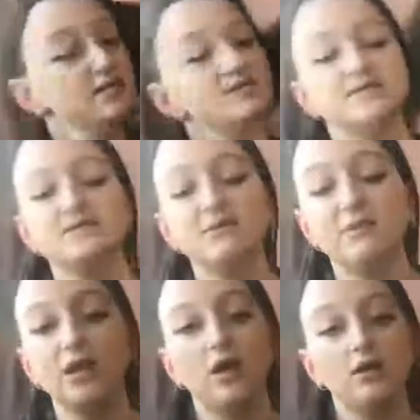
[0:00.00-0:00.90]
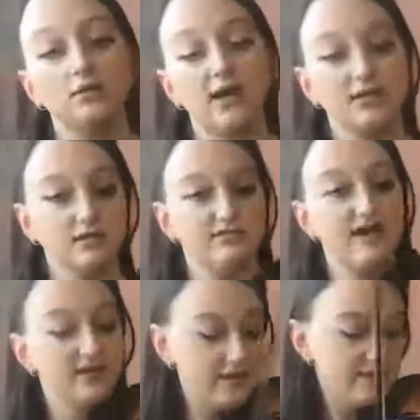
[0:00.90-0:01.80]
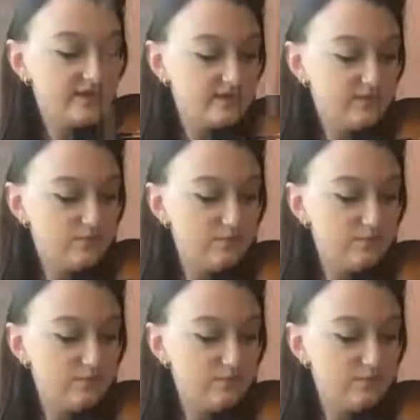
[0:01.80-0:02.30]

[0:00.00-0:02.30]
slipping all around your violin like this.